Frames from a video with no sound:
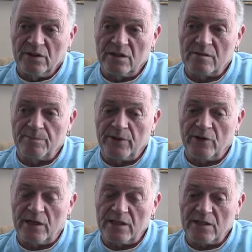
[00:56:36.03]
The
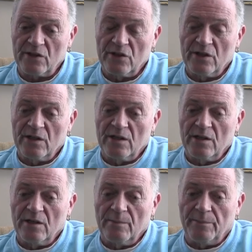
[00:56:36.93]
spirit
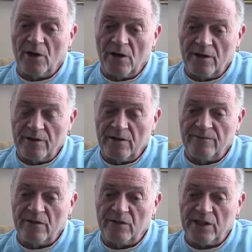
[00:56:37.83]
part
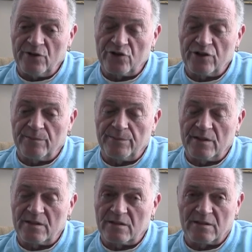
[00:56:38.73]
of the leadership
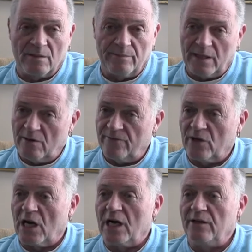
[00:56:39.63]
is somehow
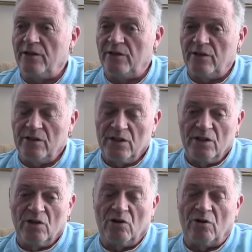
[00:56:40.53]
forgotten
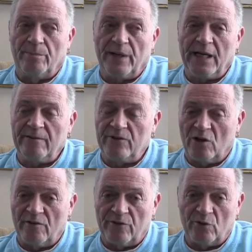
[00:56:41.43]
or paved
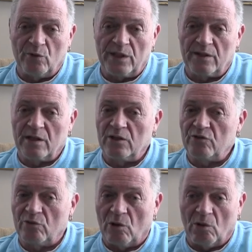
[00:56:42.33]
over with
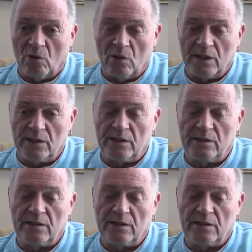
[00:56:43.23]
control and